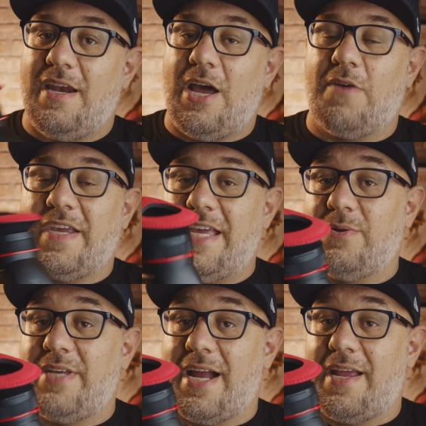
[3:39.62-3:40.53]
Now, if
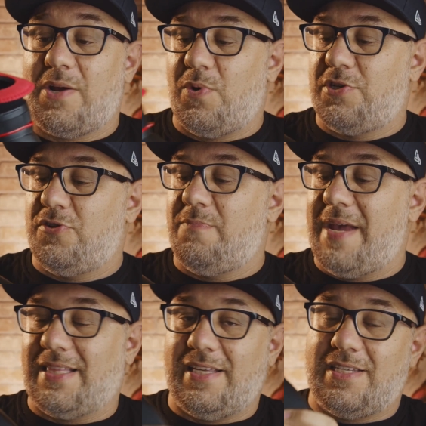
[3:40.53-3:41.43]
Kinotehnik were to
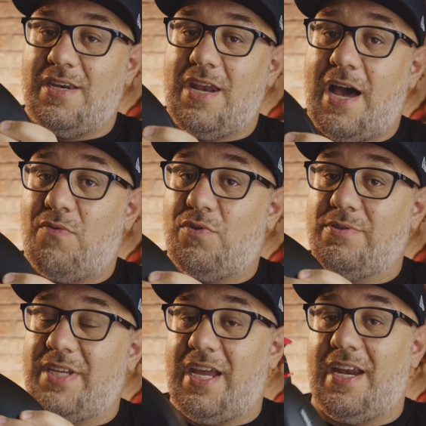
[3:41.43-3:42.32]
make this not
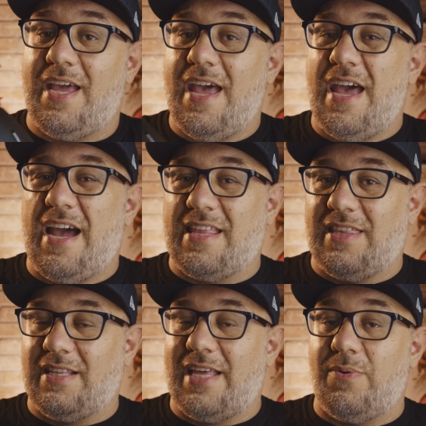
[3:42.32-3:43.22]
rotate, I
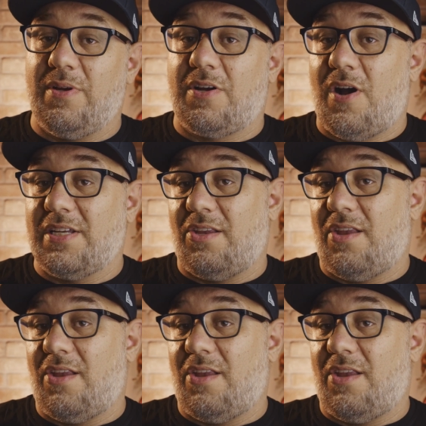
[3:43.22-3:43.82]
think that would cause a